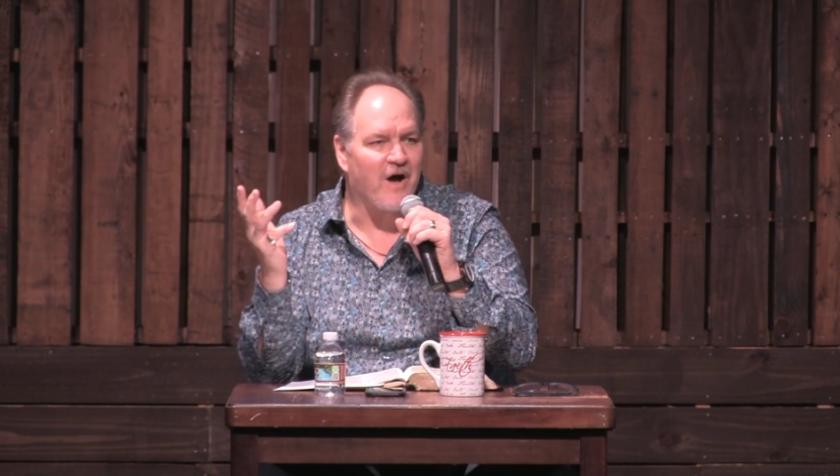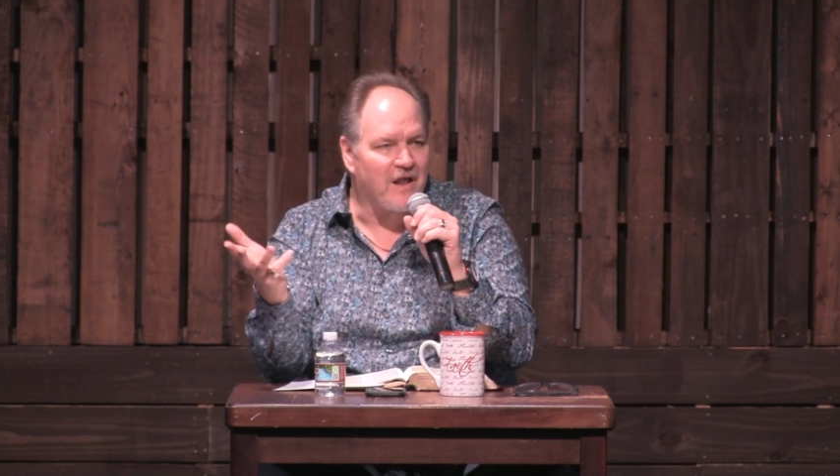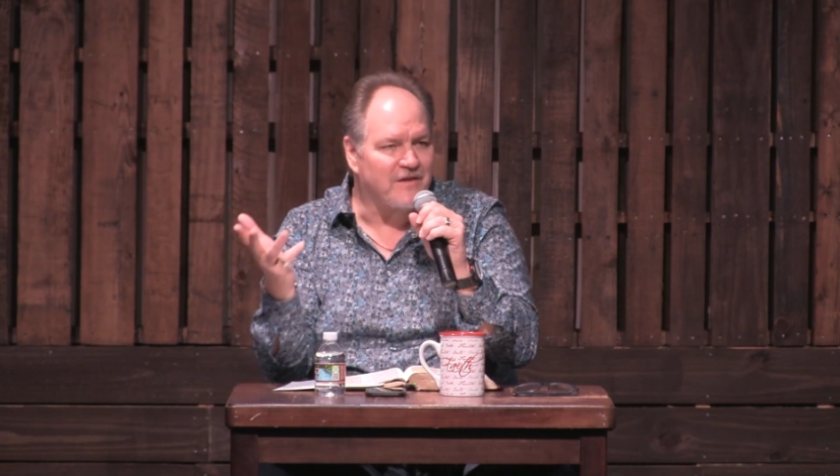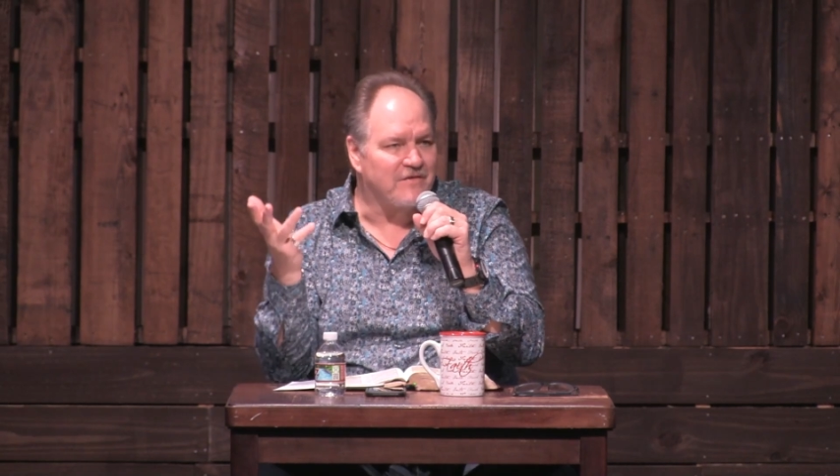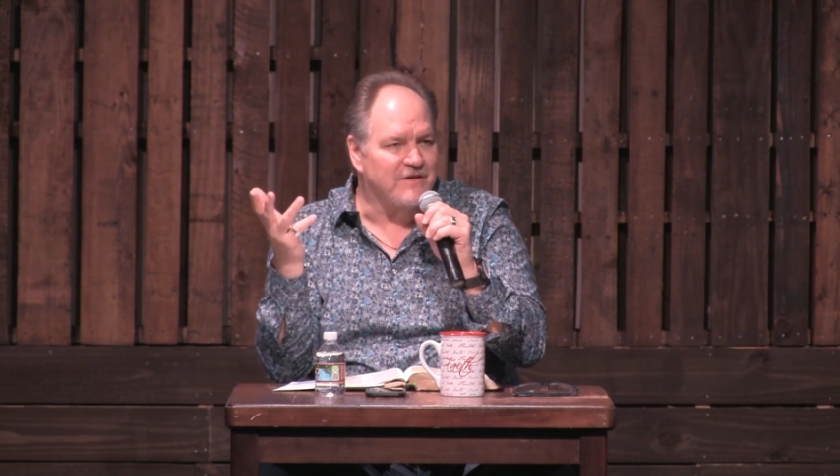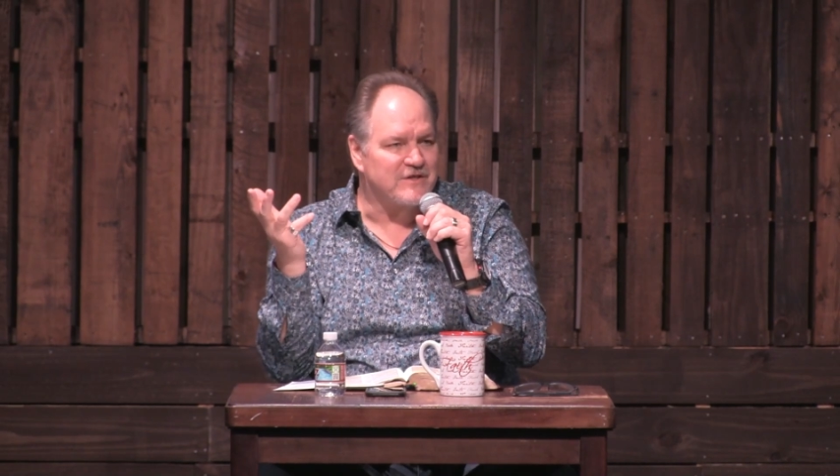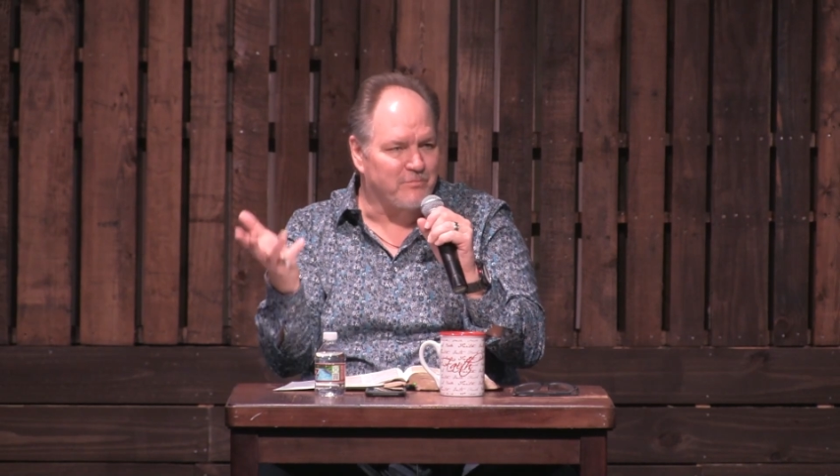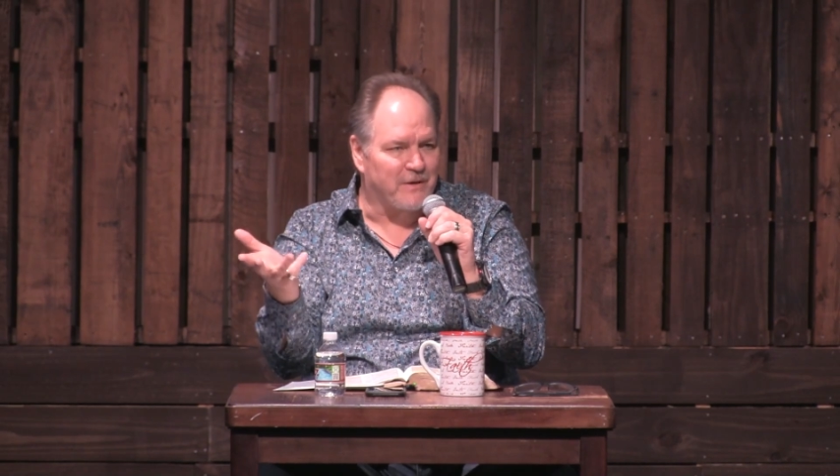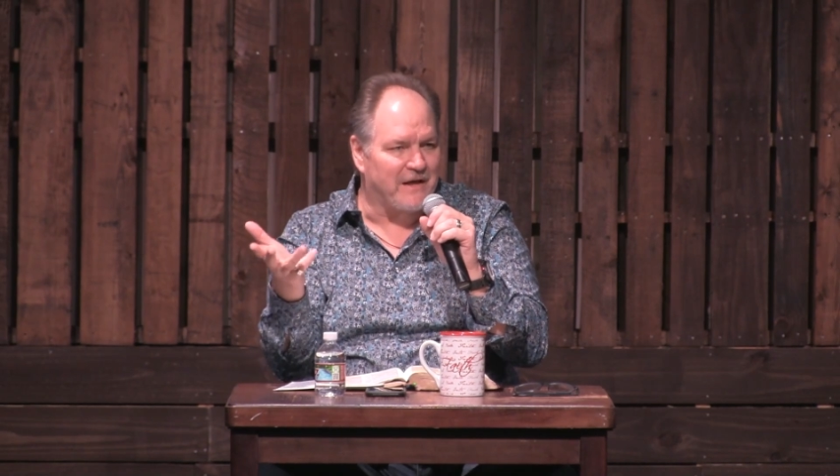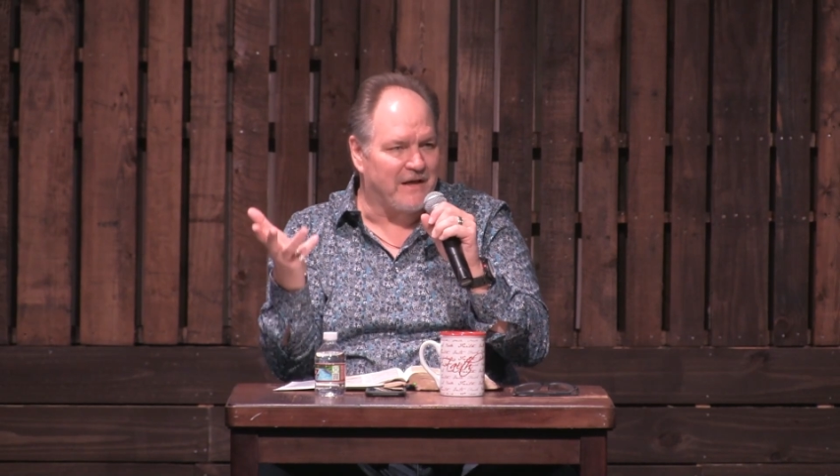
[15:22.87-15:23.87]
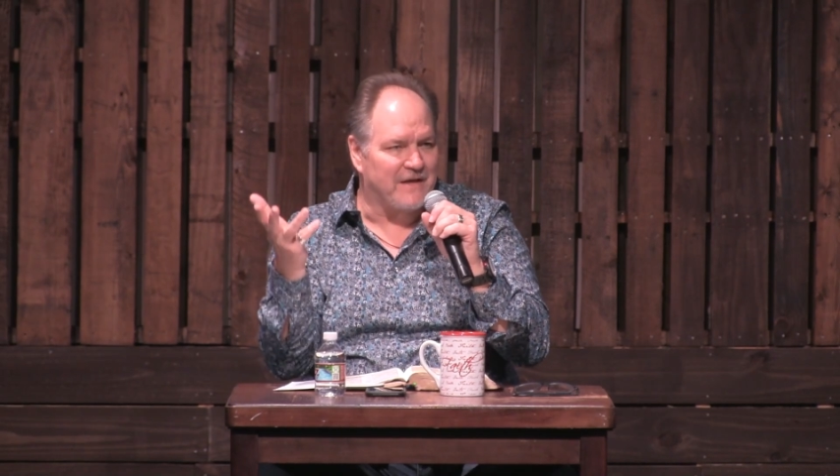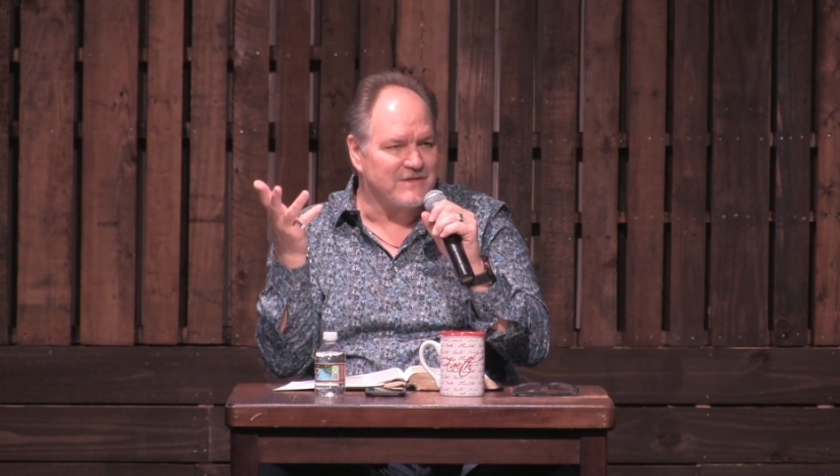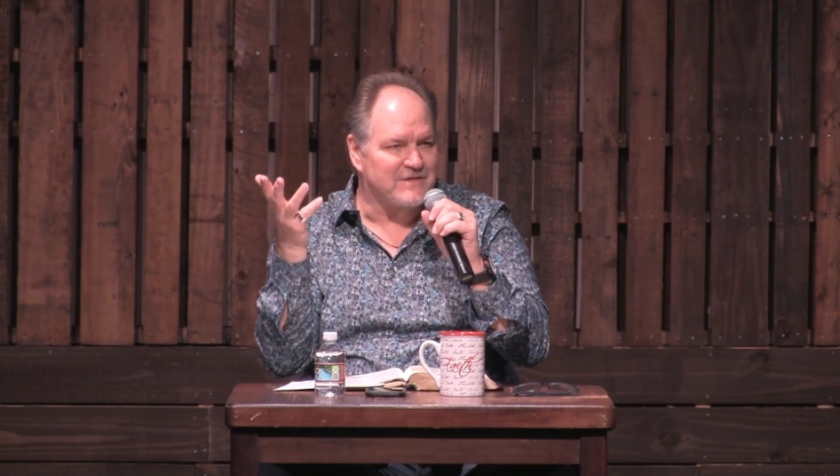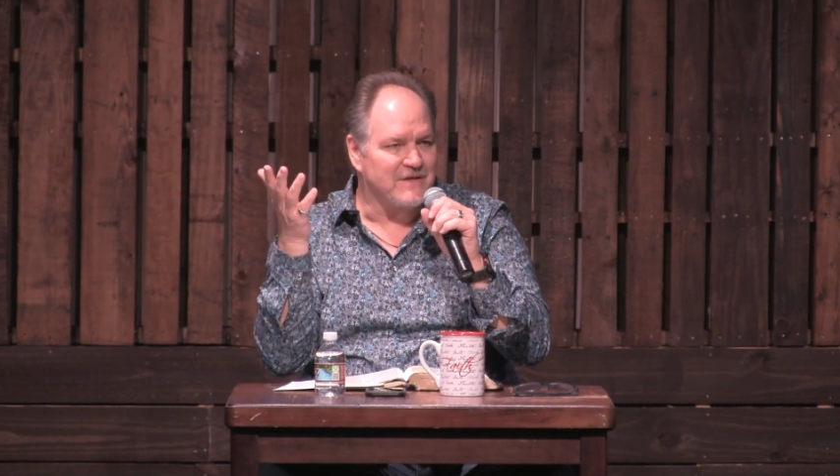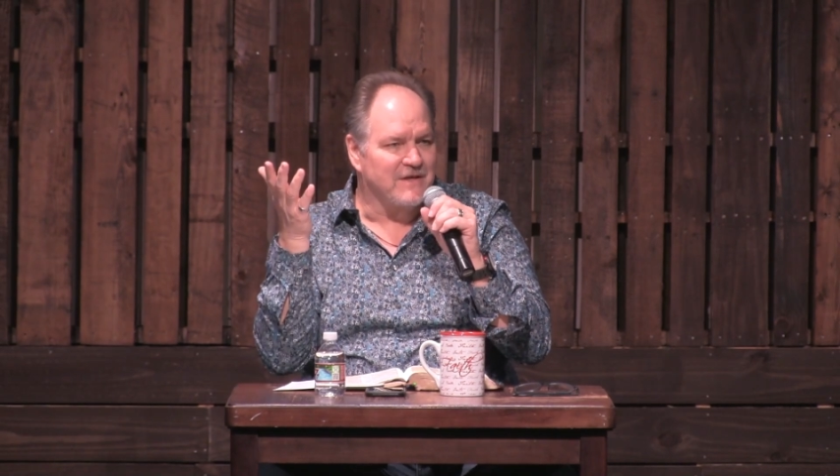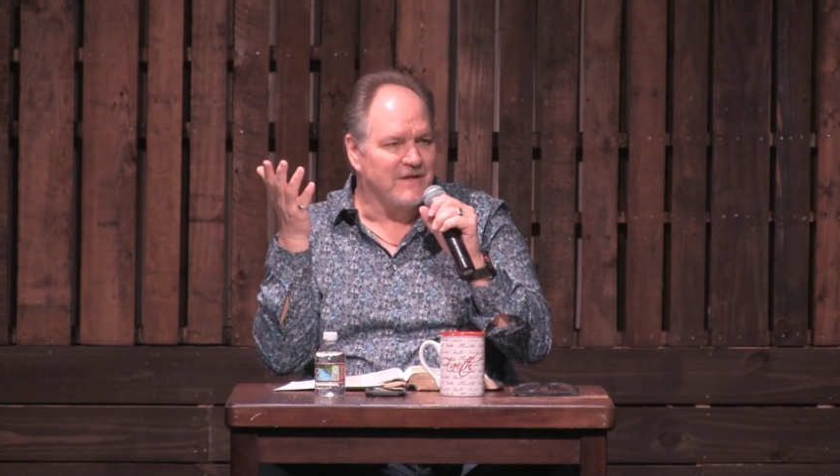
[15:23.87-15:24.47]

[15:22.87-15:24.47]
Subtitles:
all of his plans